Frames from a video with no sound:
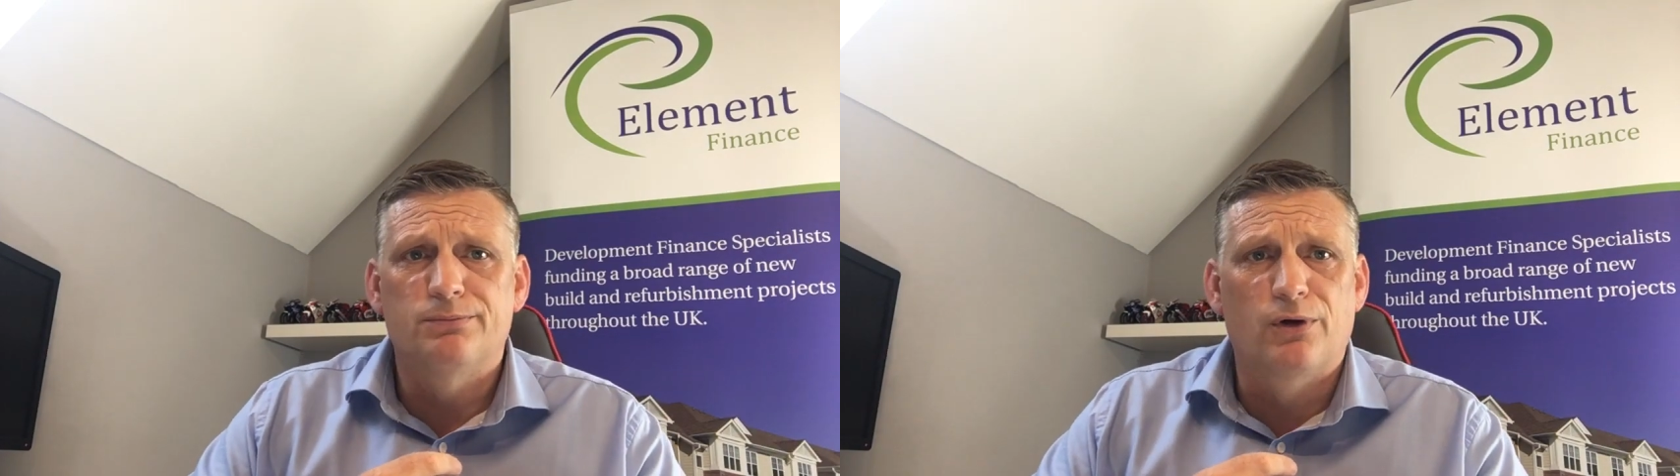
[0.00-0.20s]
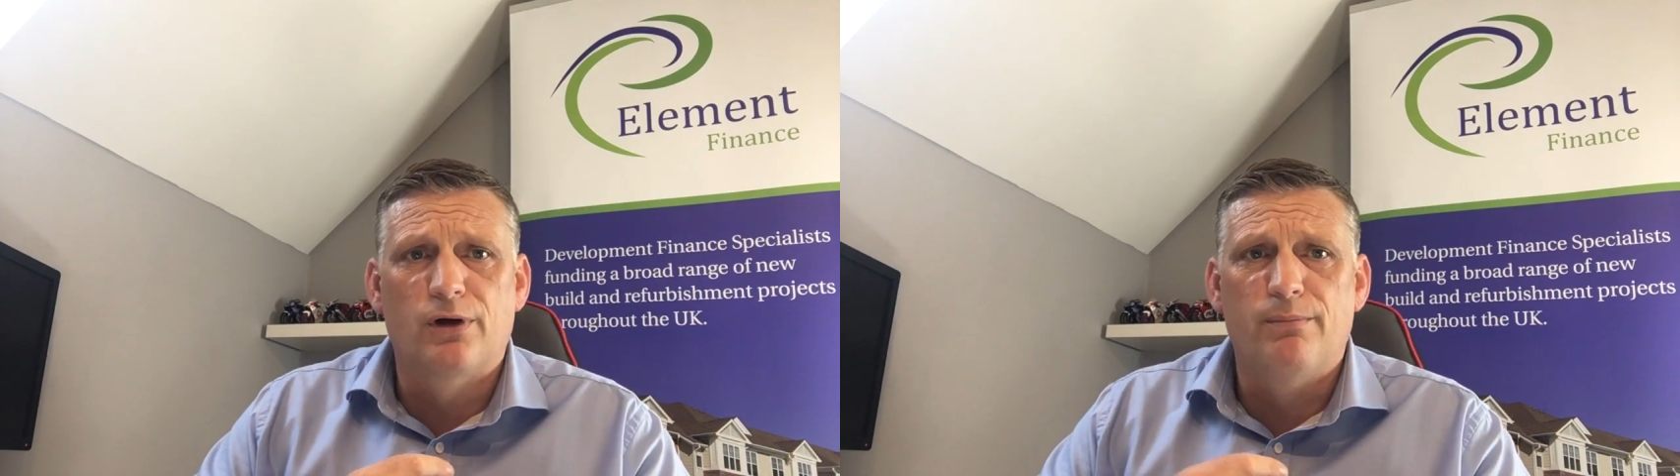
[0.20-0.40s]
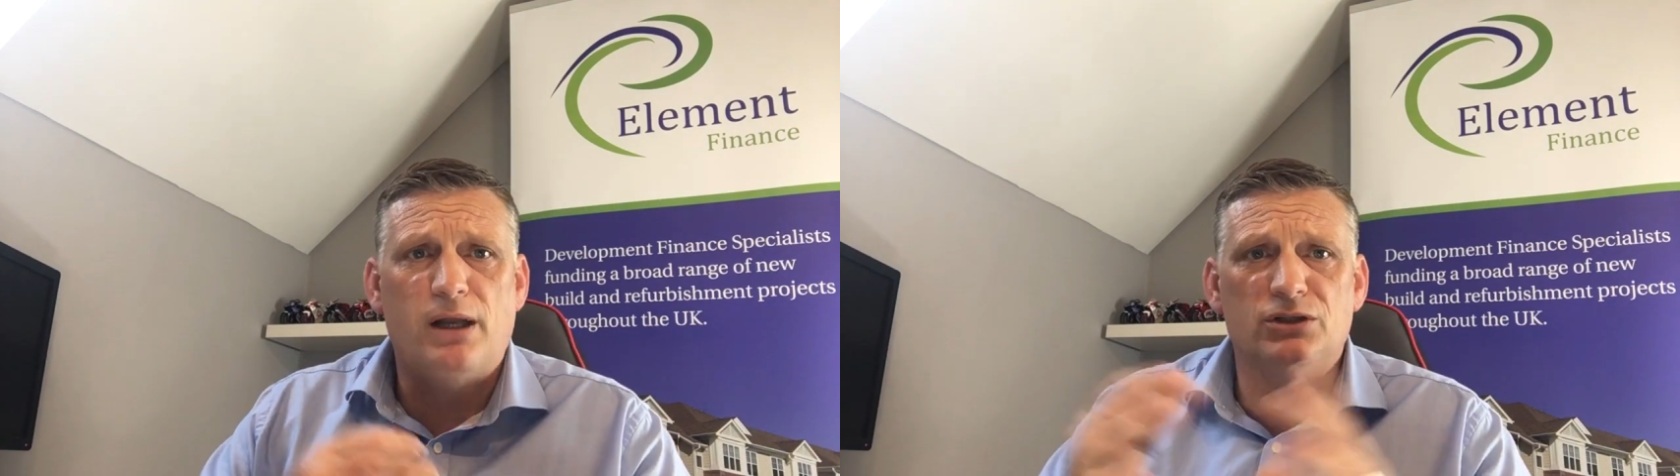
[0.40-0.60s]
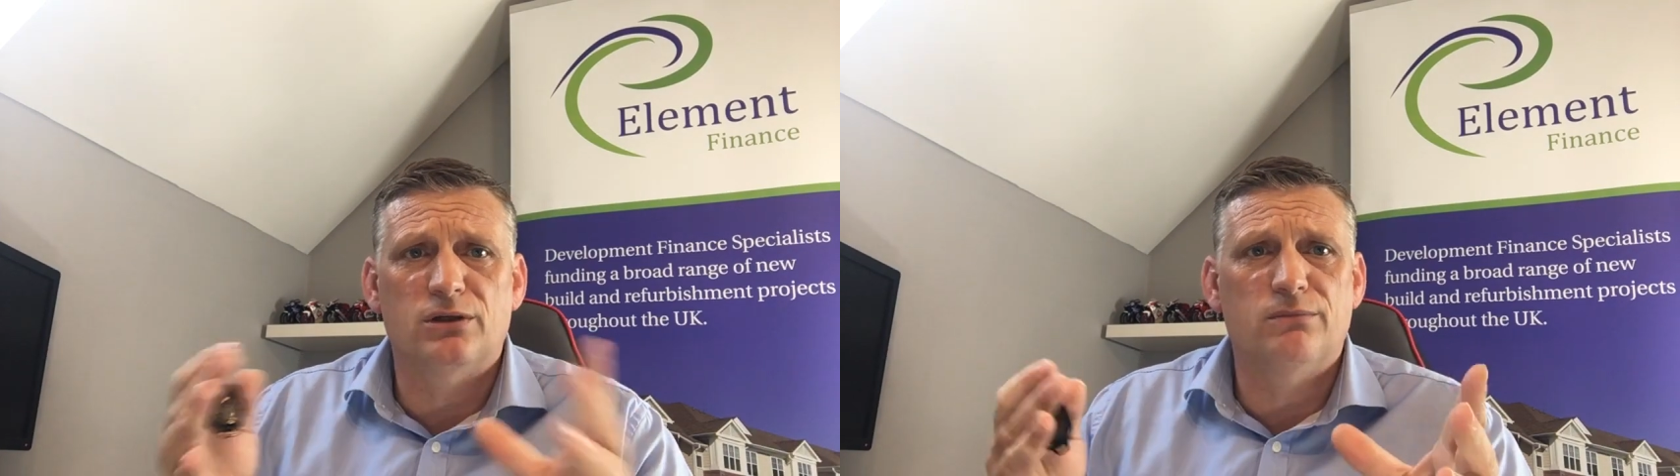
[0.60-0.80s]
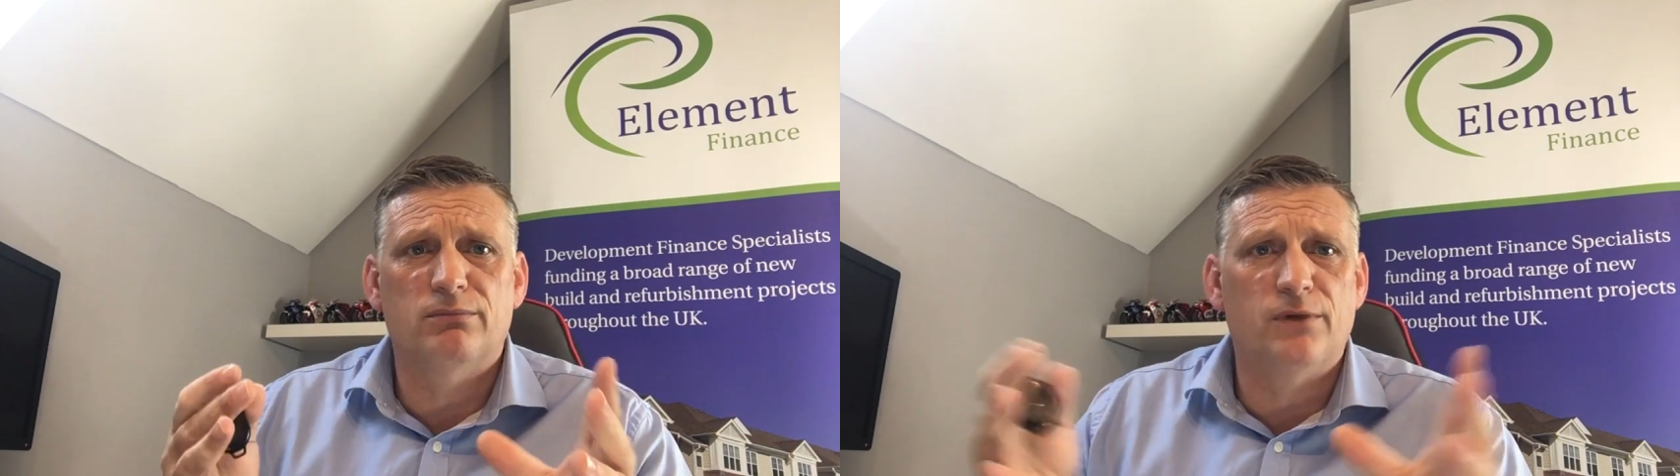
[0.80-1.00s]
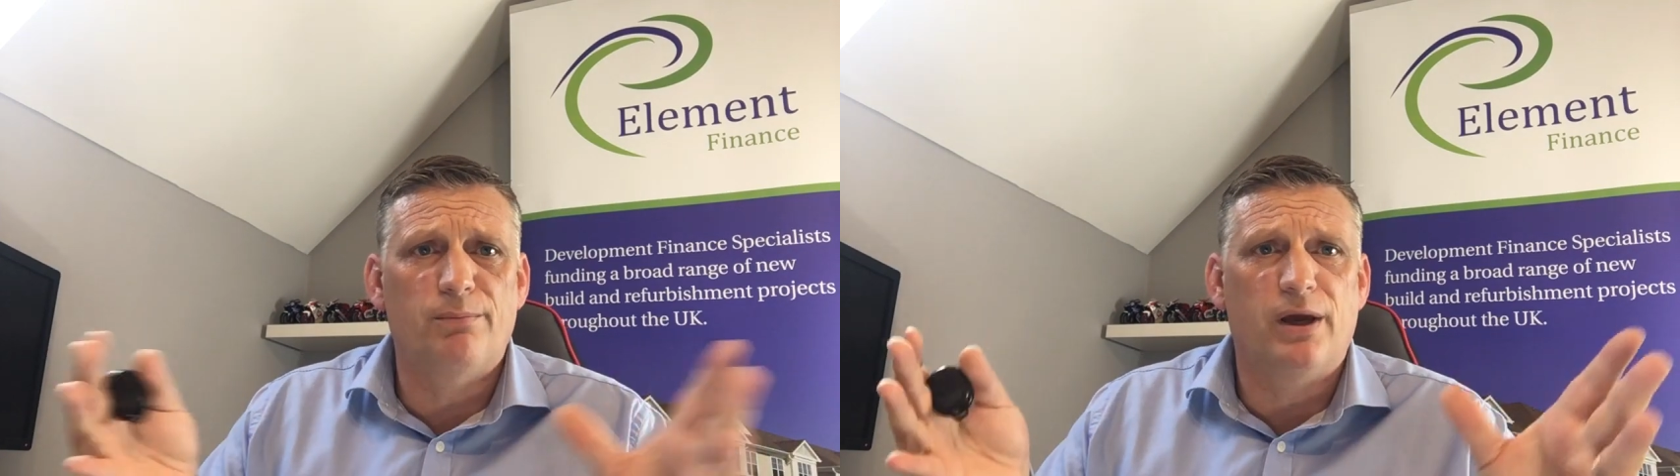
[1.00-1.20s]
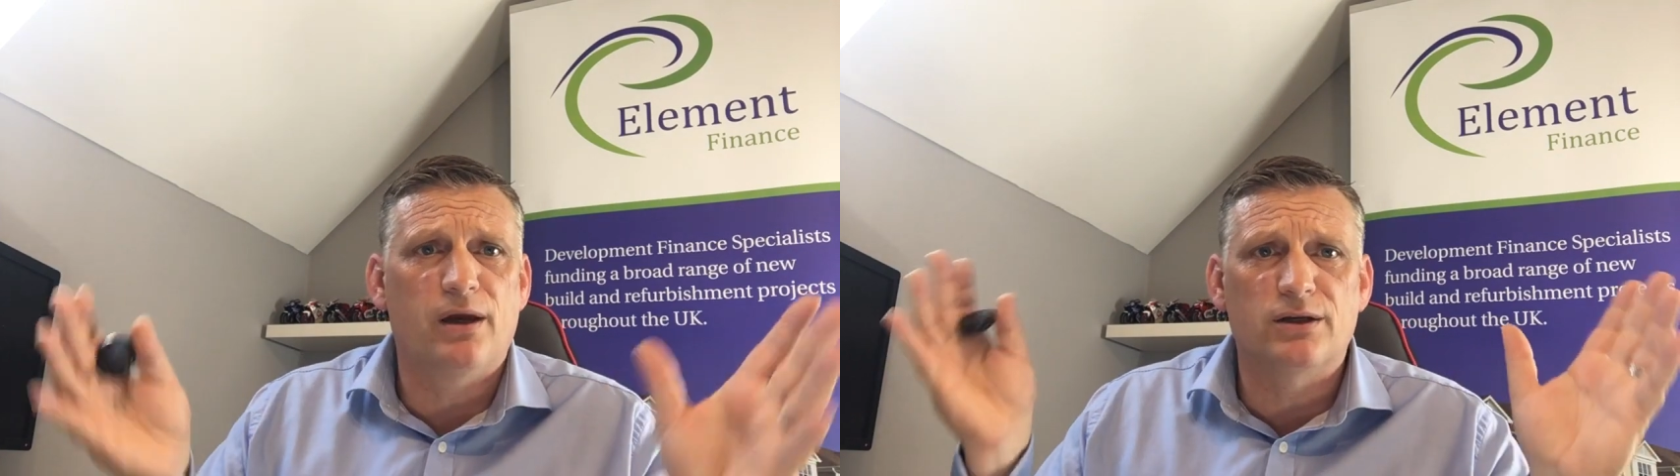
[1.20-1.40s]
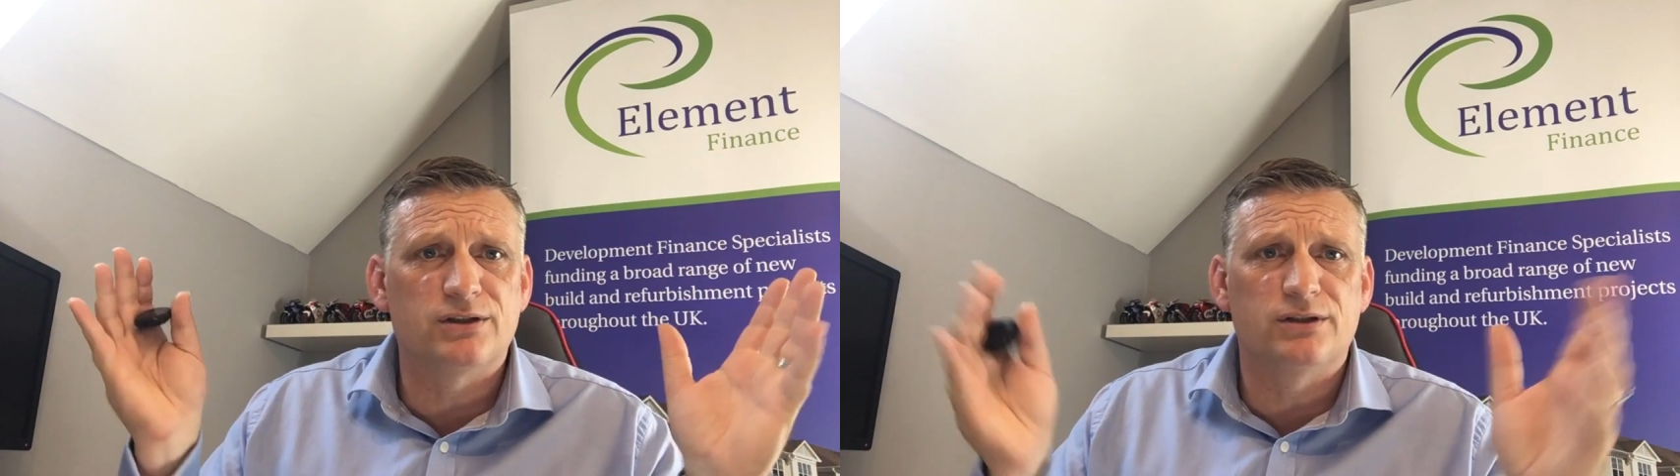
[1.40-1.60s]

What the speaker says: I'm not going to mention them here because